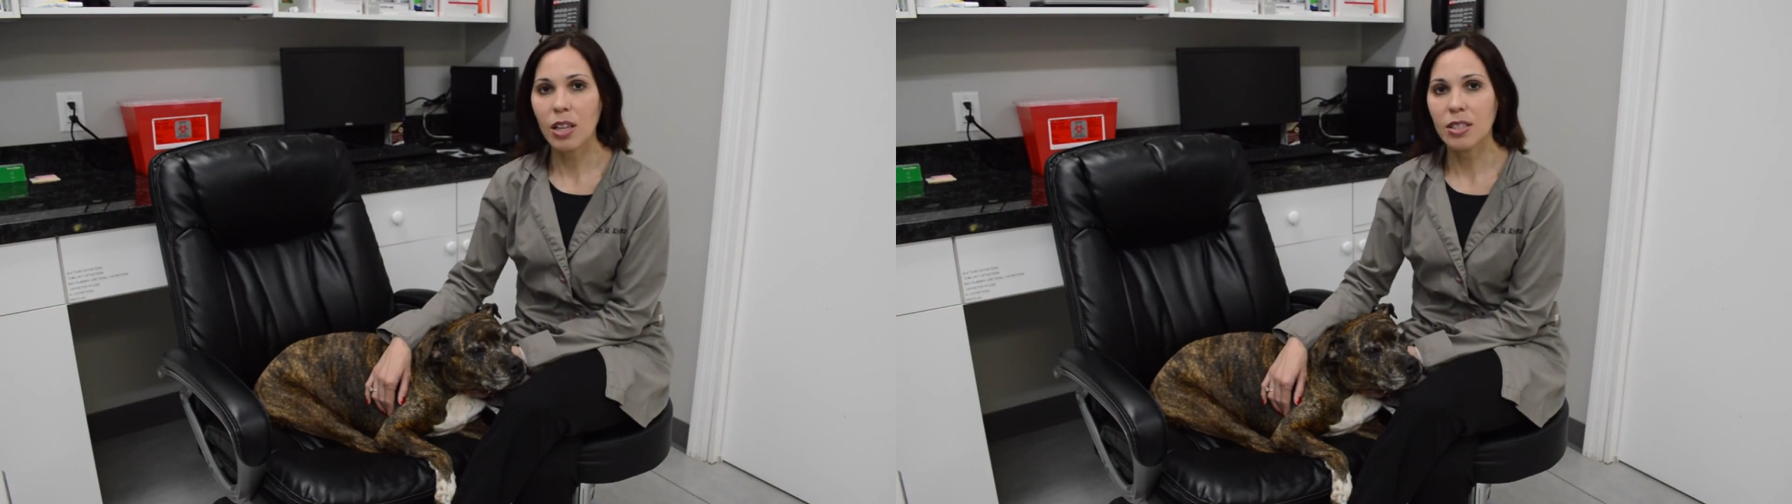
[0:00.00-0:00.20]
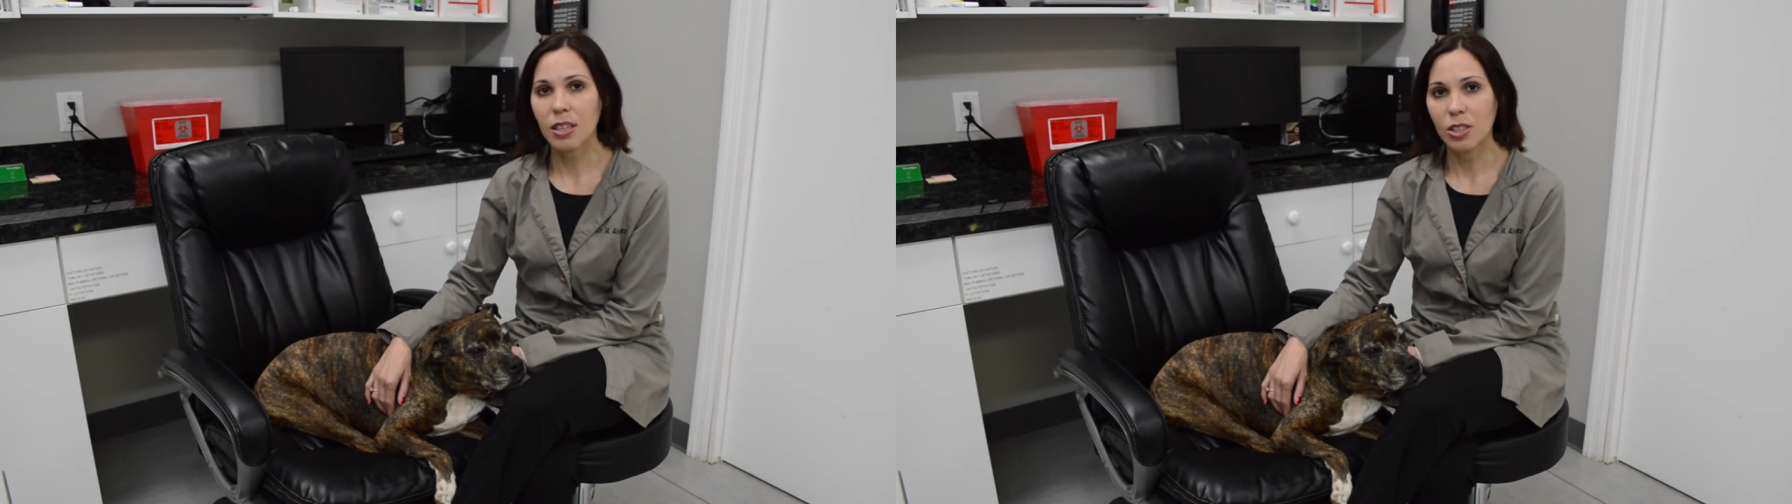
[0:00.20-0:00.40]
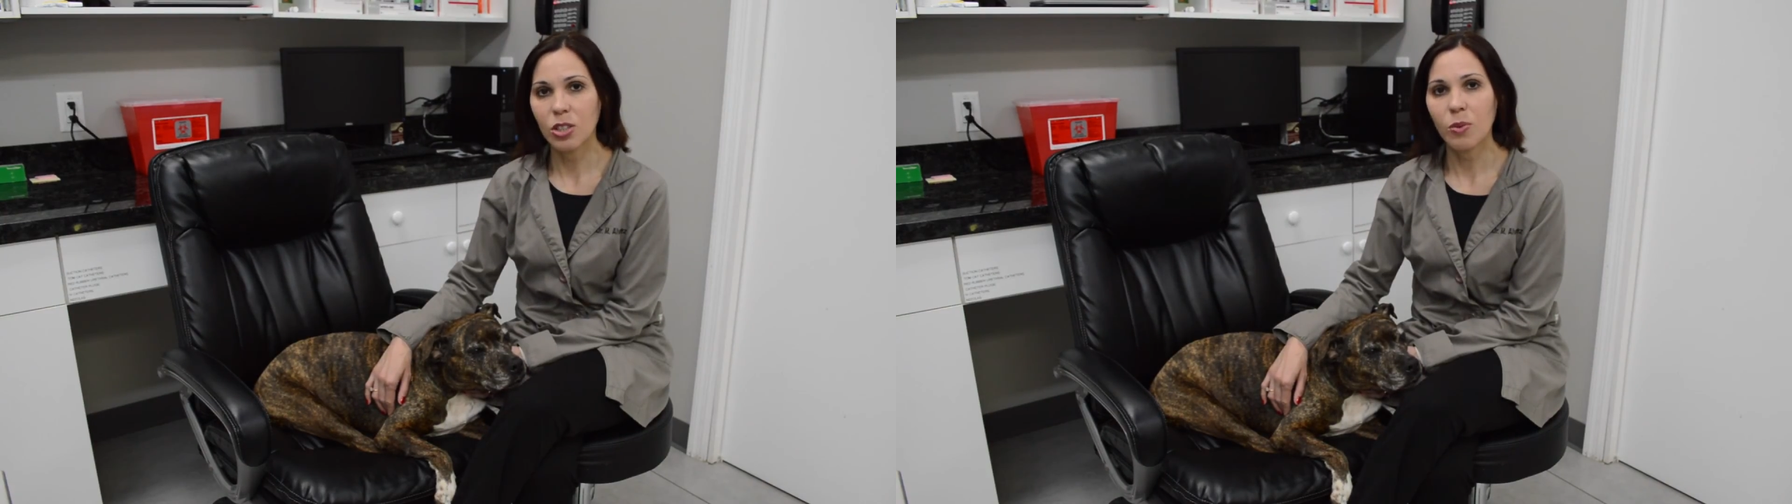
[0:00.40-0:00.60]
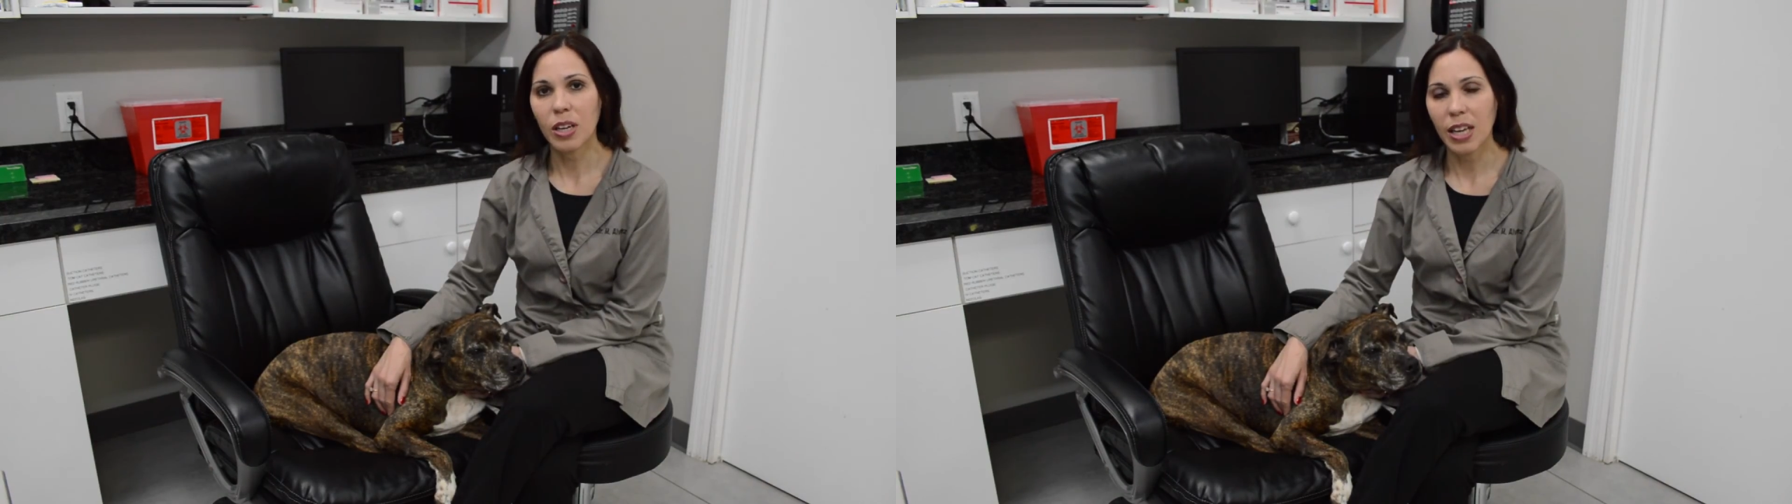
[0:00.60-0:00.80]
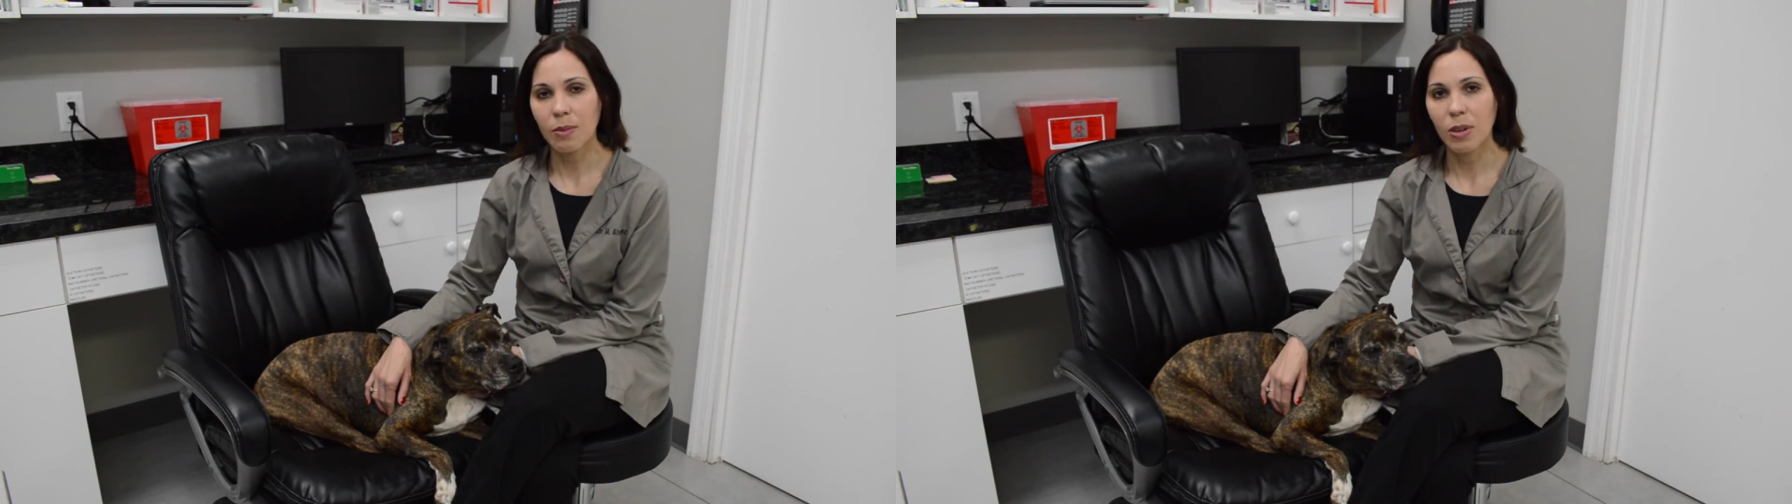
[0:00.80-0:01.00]
us at Country
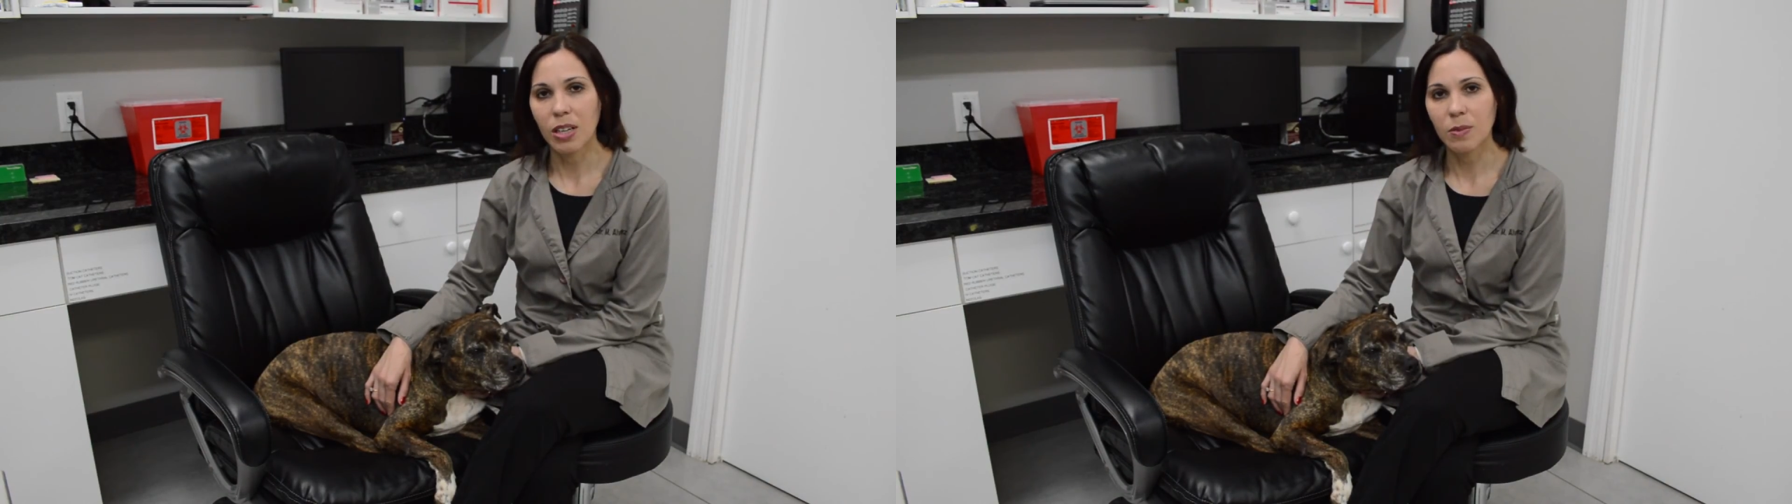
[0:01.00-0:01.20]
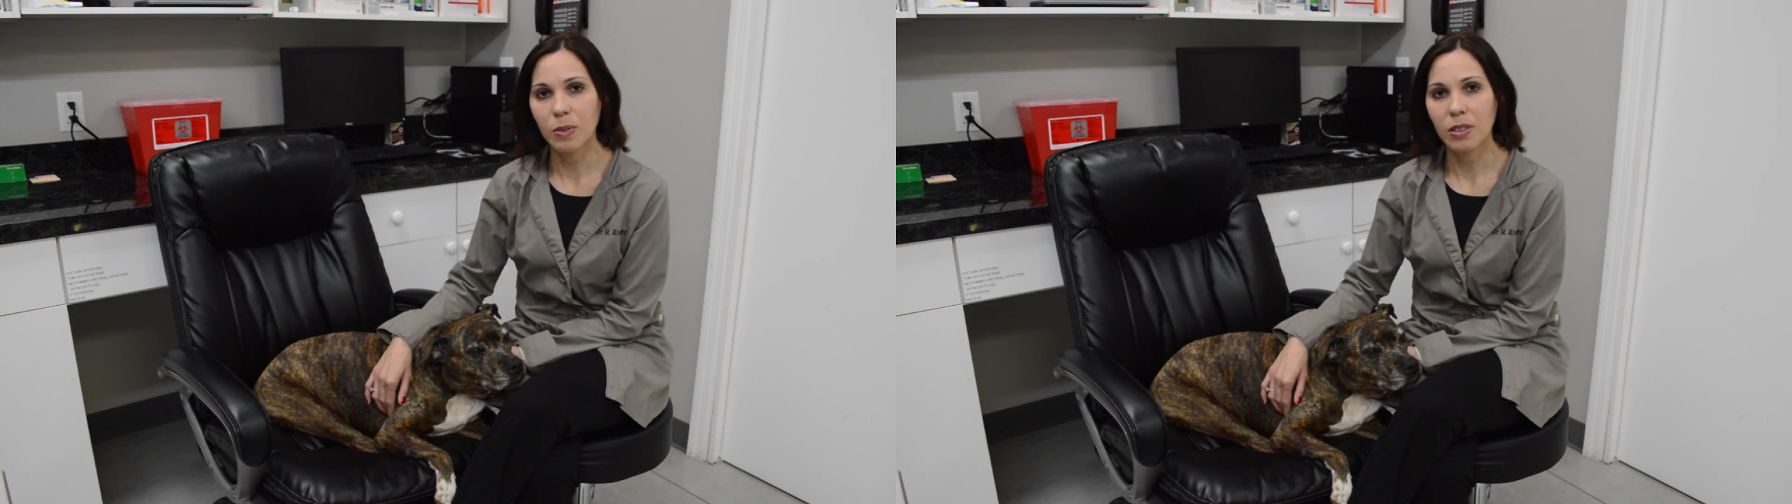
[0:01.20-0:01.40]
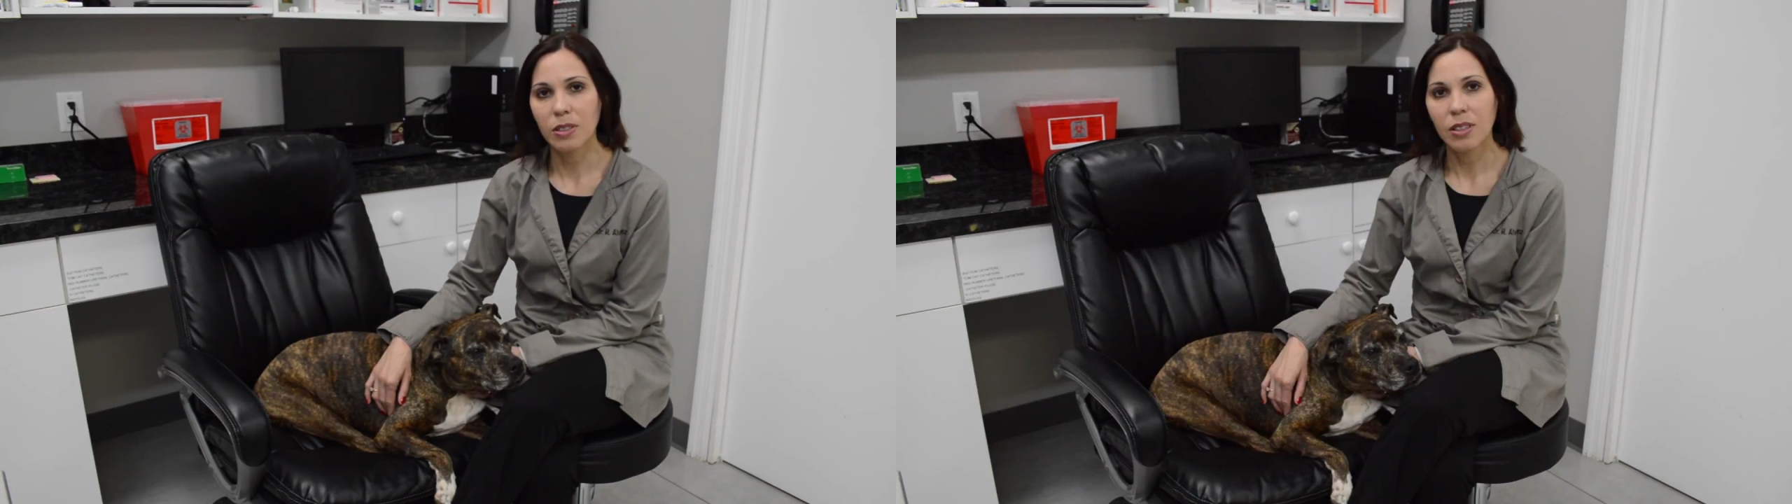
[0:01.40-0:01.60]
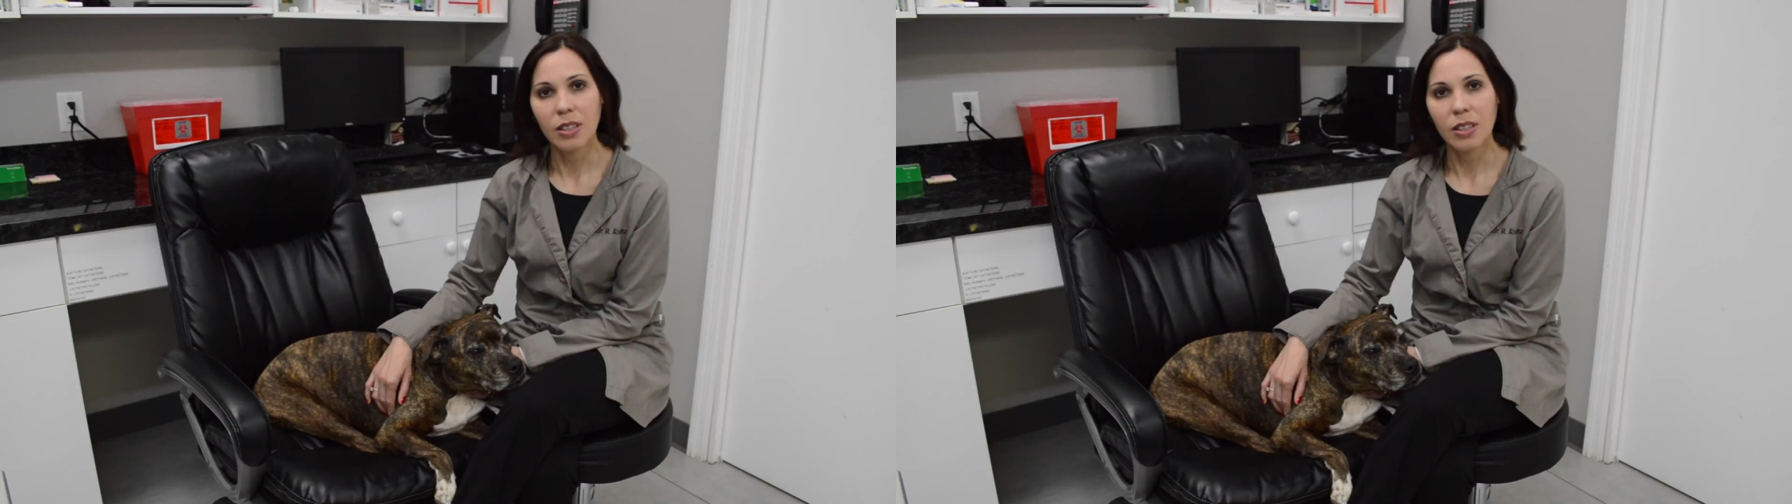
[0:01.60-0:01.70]
Walk Animal Hospital.